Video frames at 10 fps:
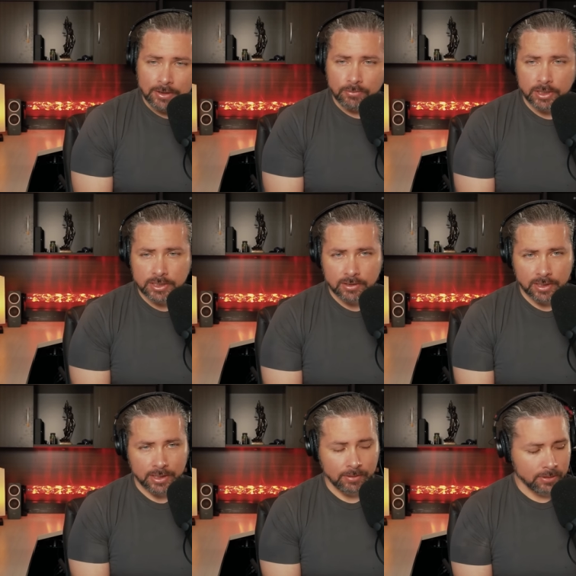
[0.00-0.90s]

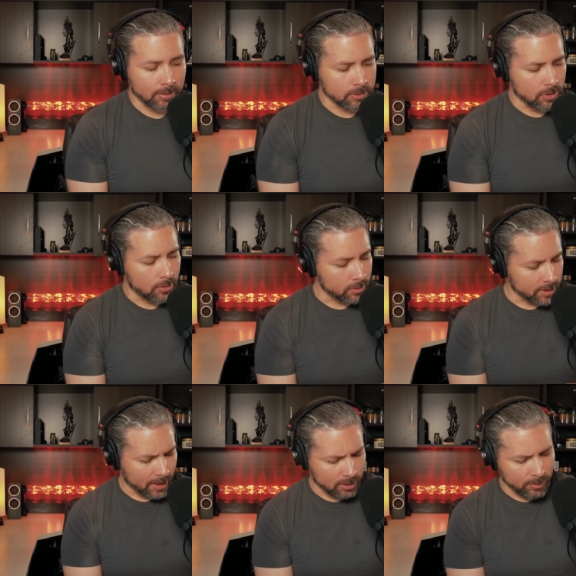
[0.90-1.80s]
recently. There, there was a whole
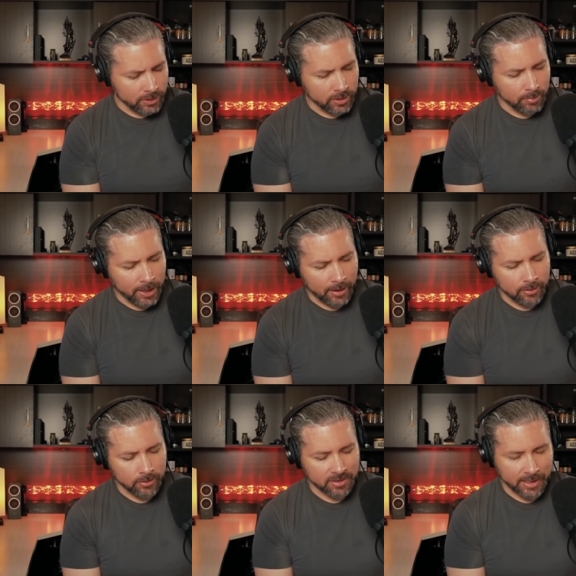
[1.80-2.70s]
documentary about
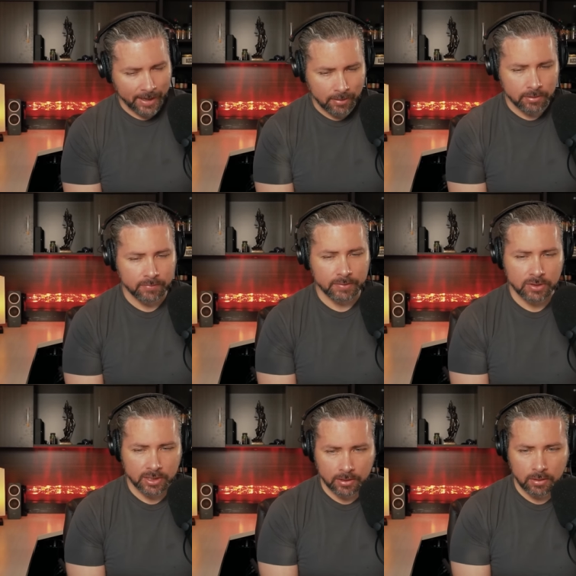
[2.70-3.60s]
her account of
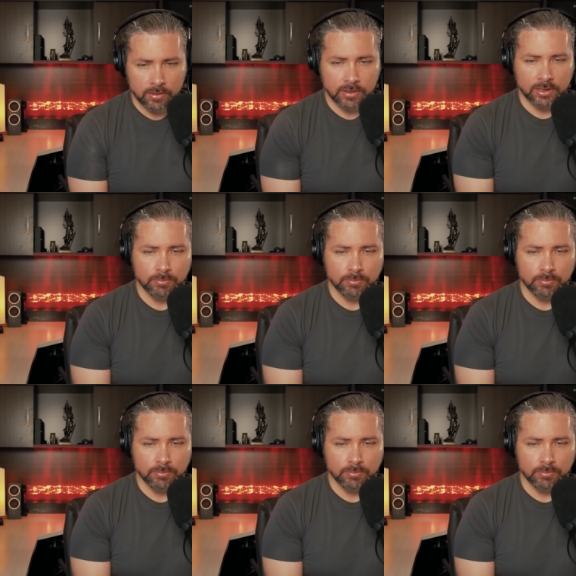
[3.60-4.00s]
everything and all of the